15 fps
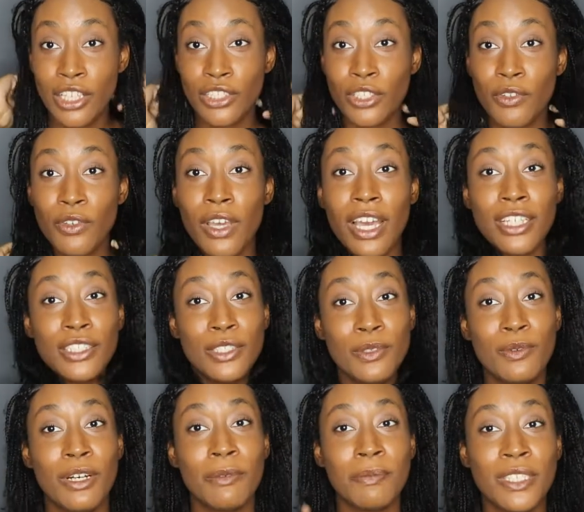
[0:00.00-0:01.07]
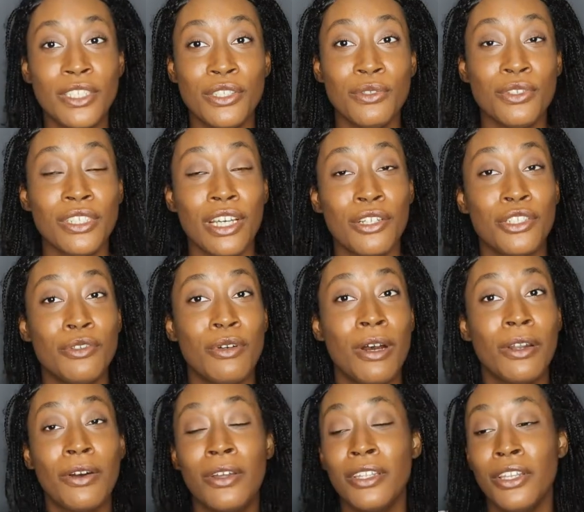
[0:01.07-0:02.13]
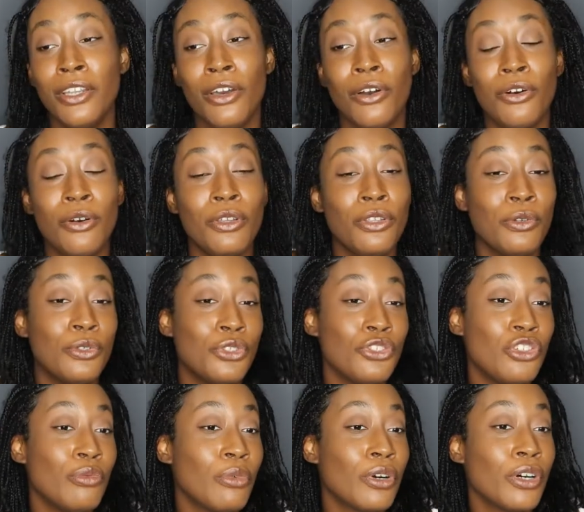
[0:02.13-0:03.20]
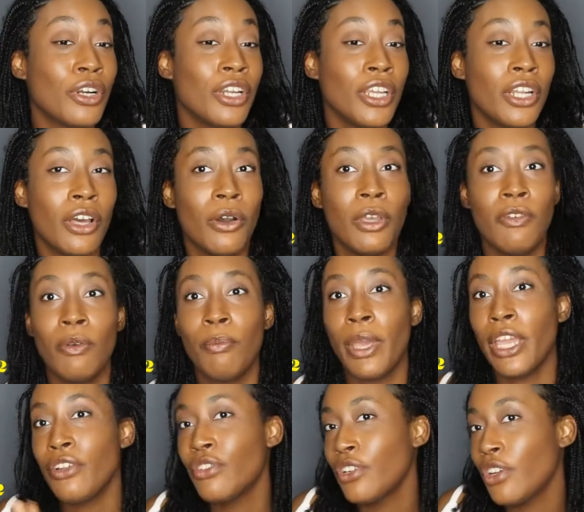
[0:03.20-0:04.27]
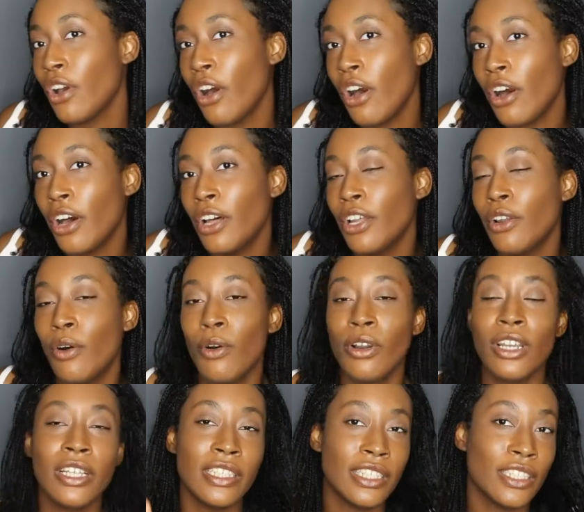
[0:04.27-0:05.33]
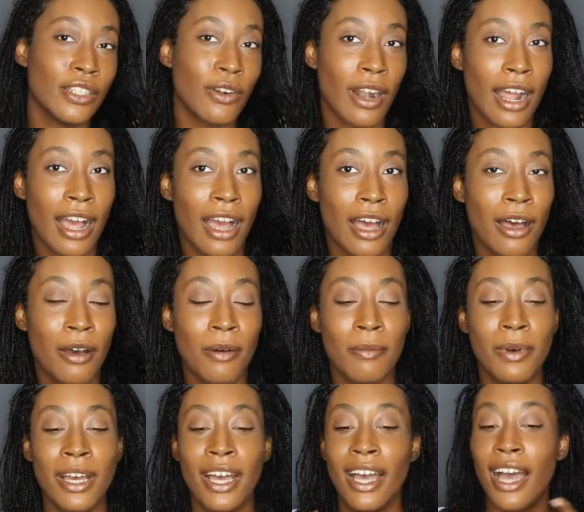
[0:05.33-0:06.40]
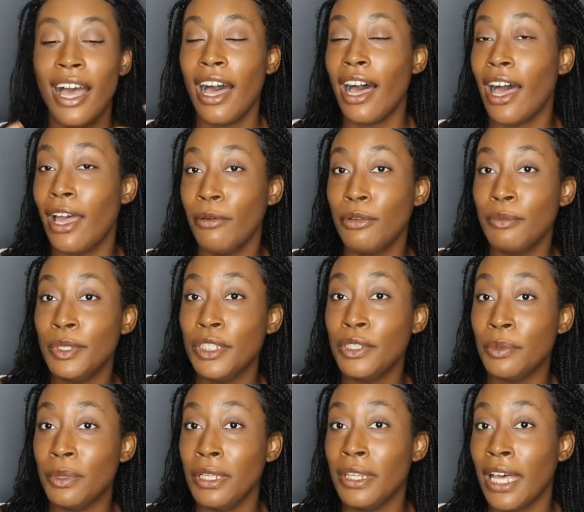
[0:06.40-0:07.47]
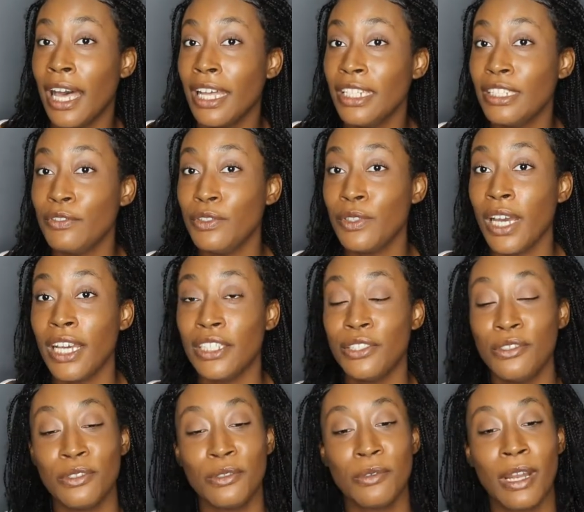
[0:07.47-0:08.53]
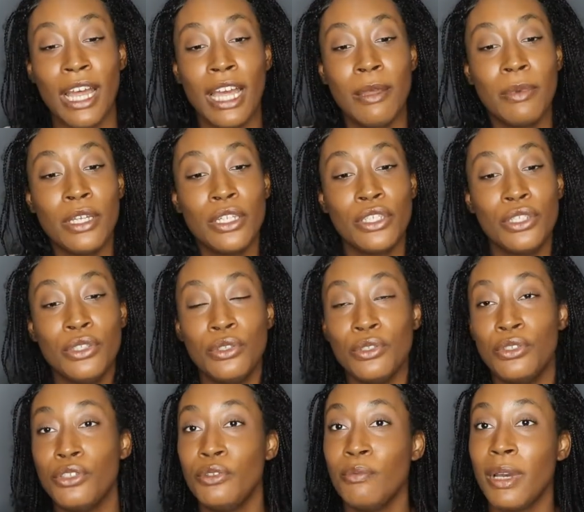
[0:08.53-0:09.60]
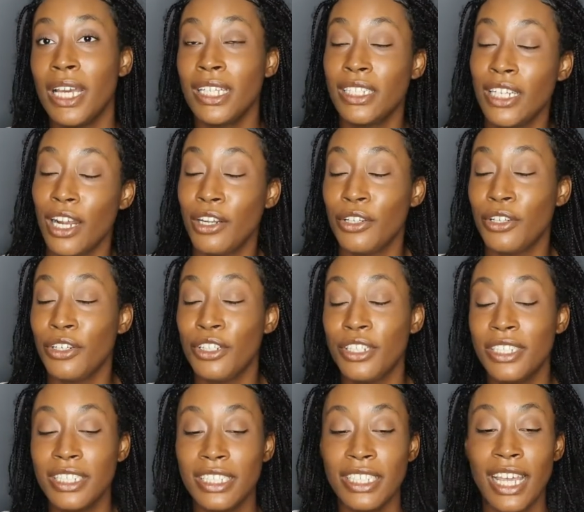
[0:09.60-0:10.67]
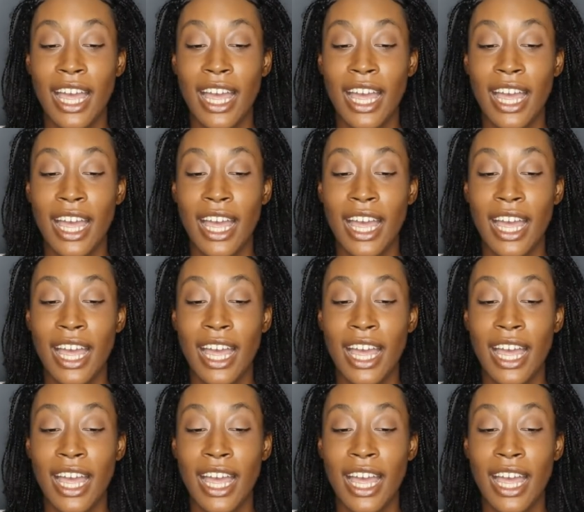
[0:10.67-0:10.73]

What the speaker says: So you guys do want me to shout you out on, you know, YouTube or, you know, even Patreon or Instagram, I will be doing that if you guys do subscribe to my standard.